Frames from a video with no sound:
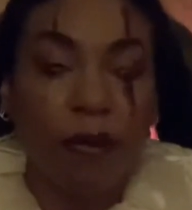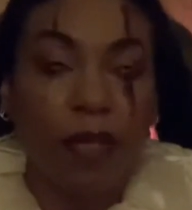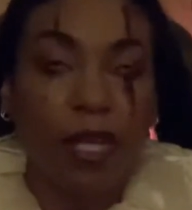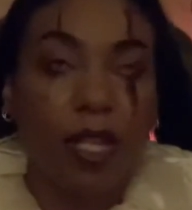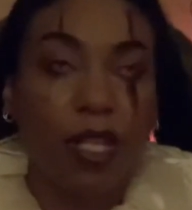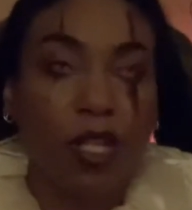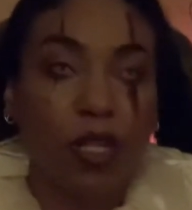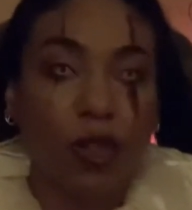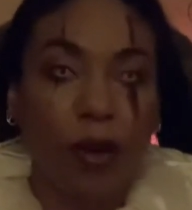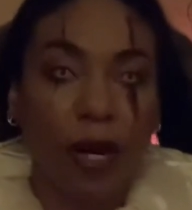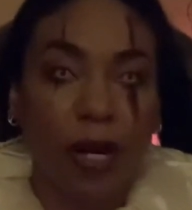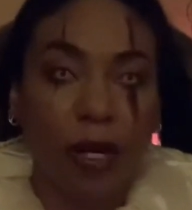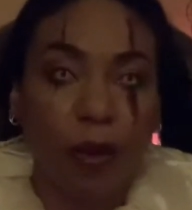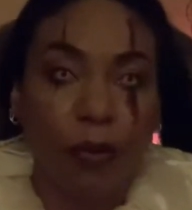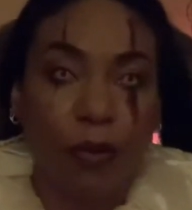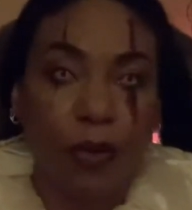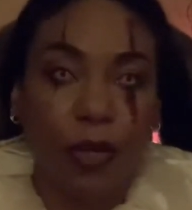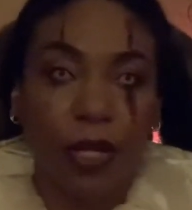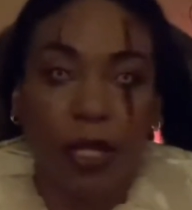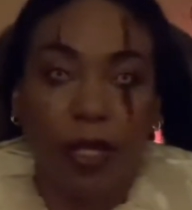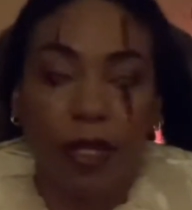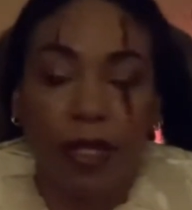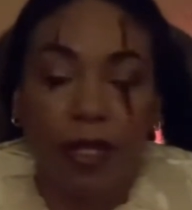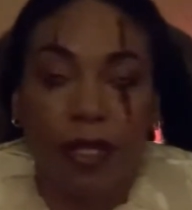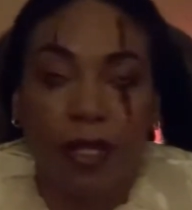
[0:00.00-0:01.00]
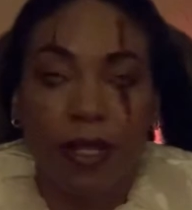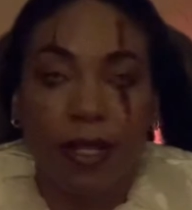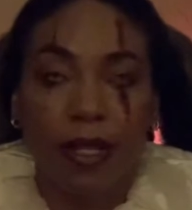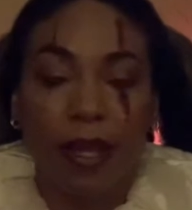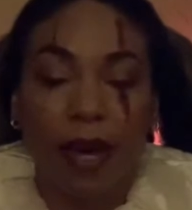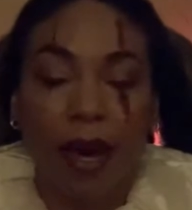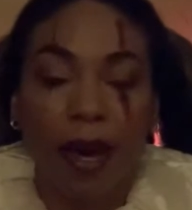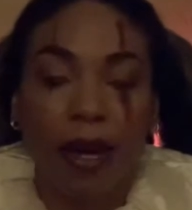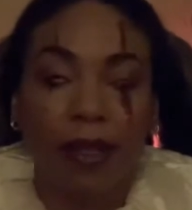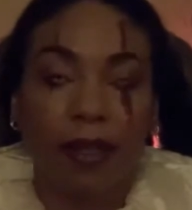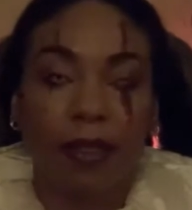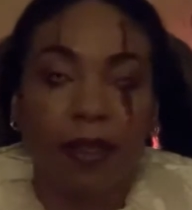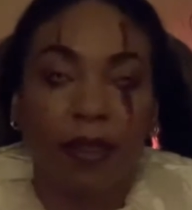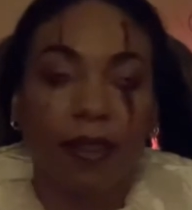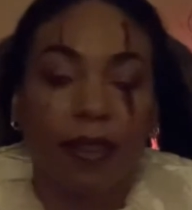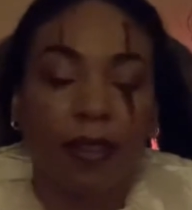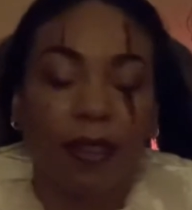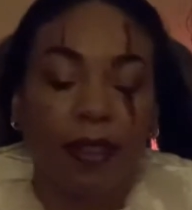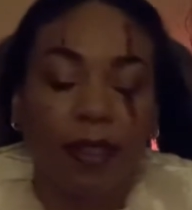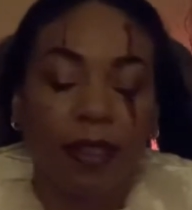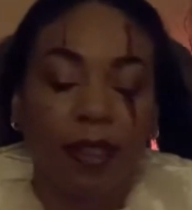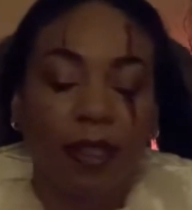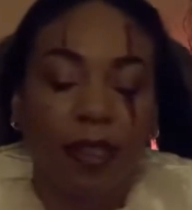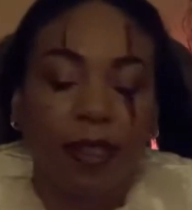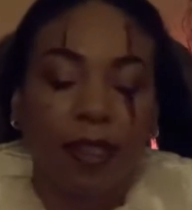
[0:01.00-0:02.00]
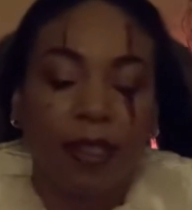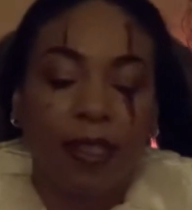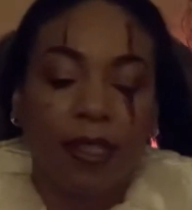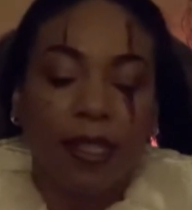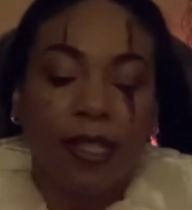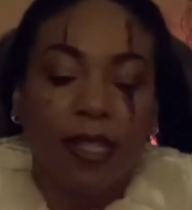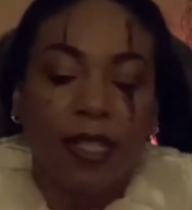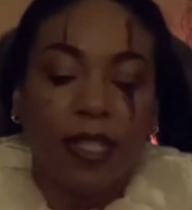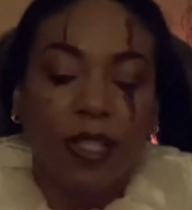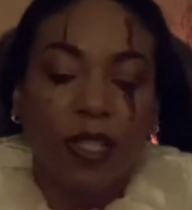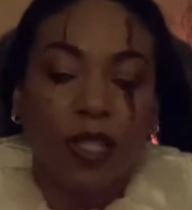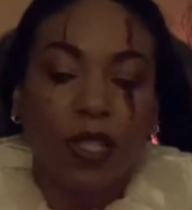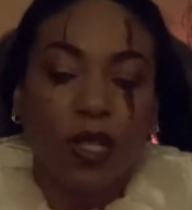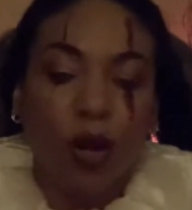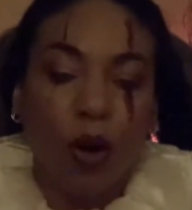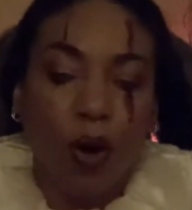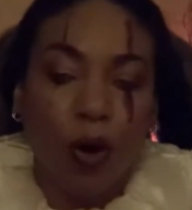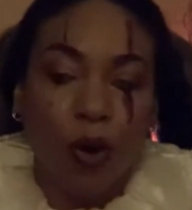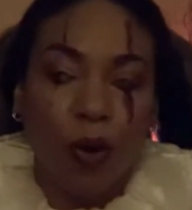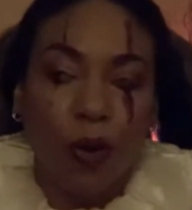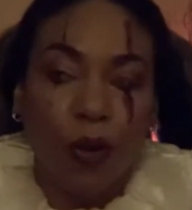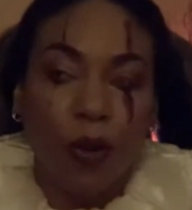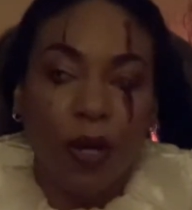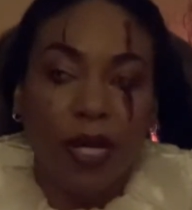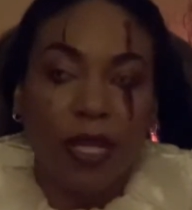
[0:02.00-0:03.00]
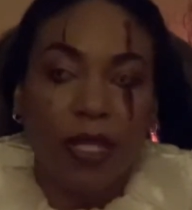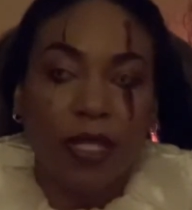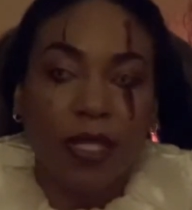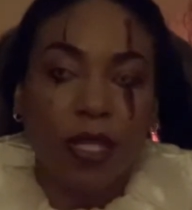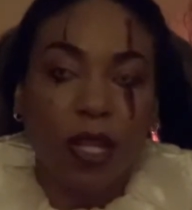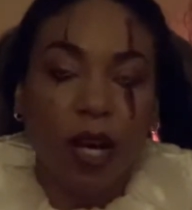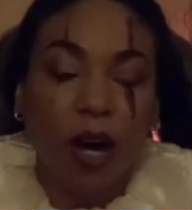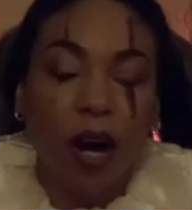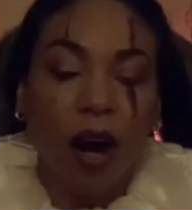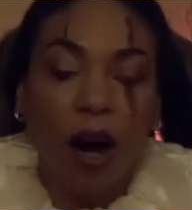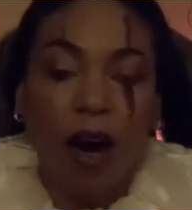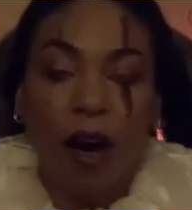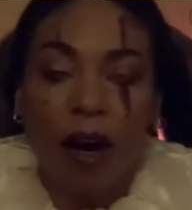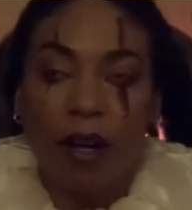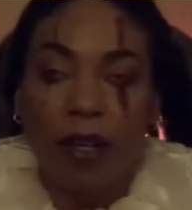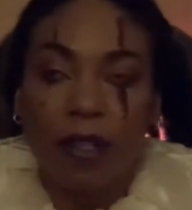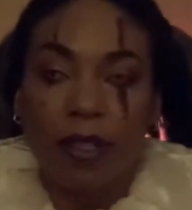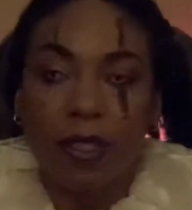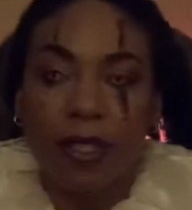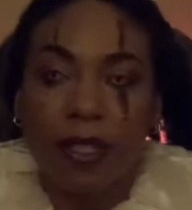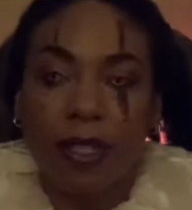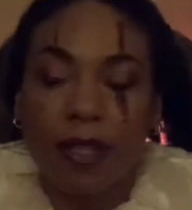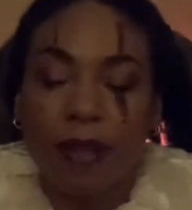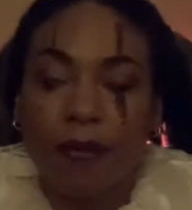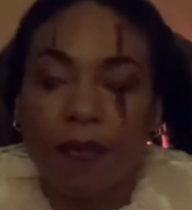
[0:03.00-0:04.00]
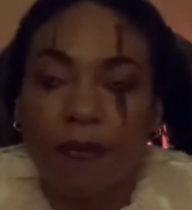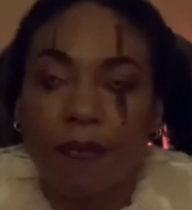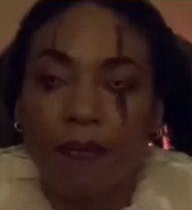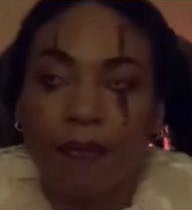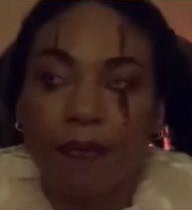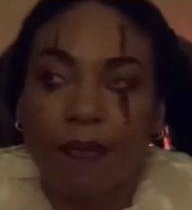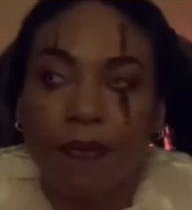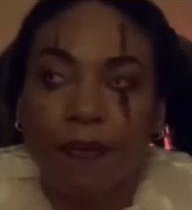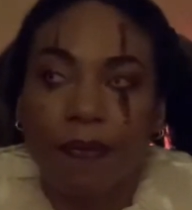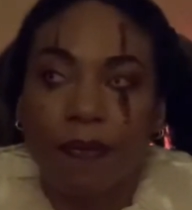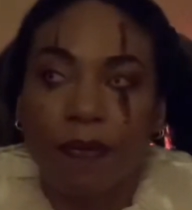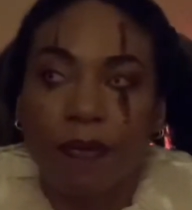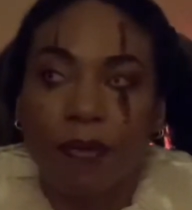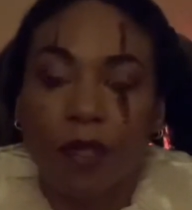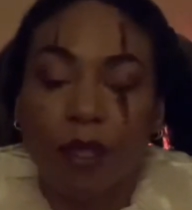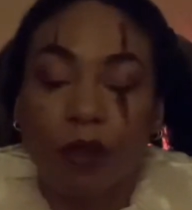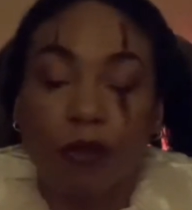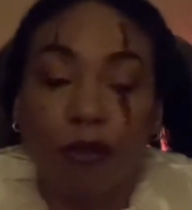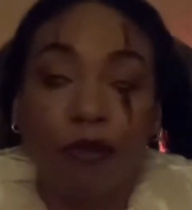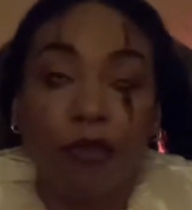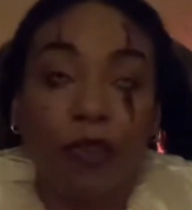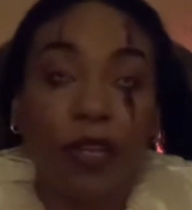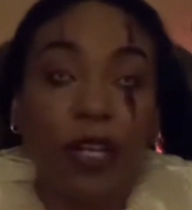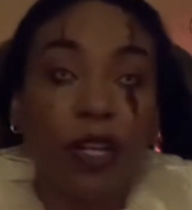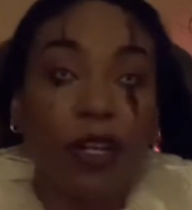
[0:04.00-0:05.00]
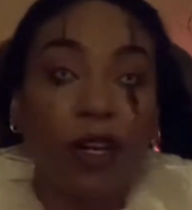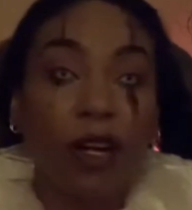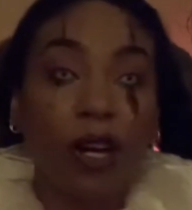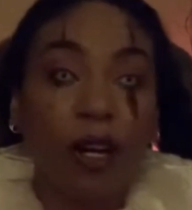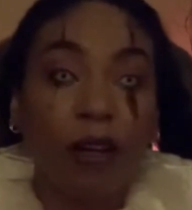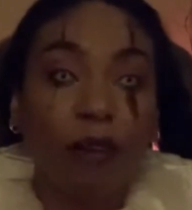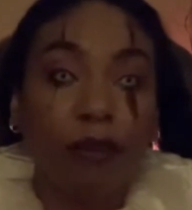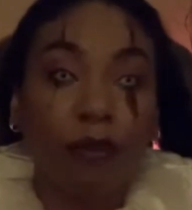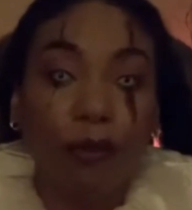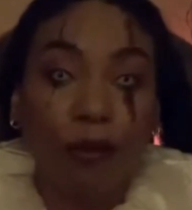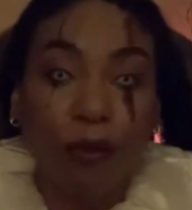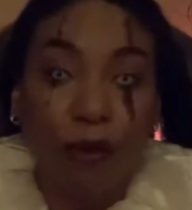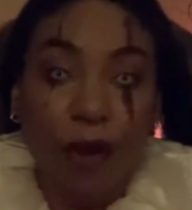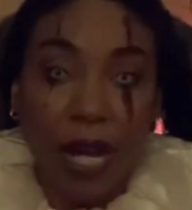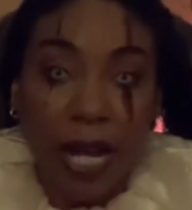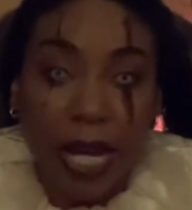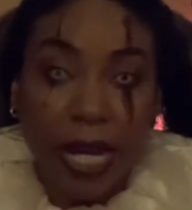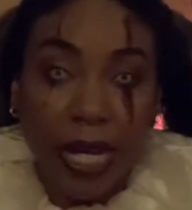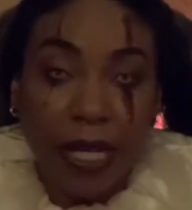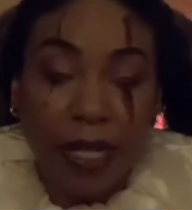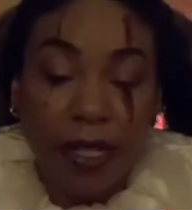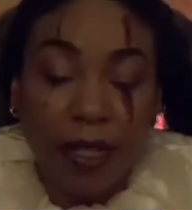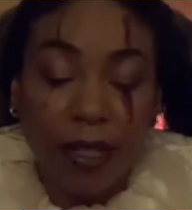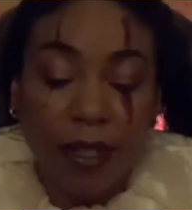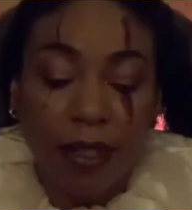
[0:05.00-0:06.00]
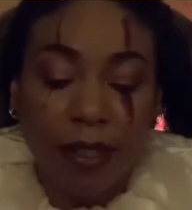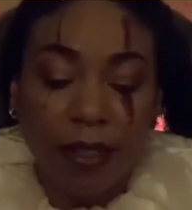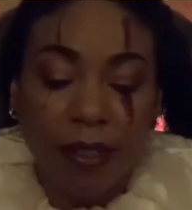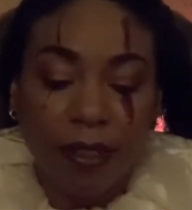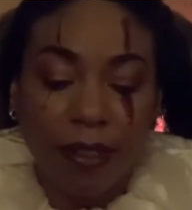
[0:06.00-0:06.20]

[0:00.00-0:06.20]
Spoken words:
and try to breathe into that. So it's called Fear of Rain.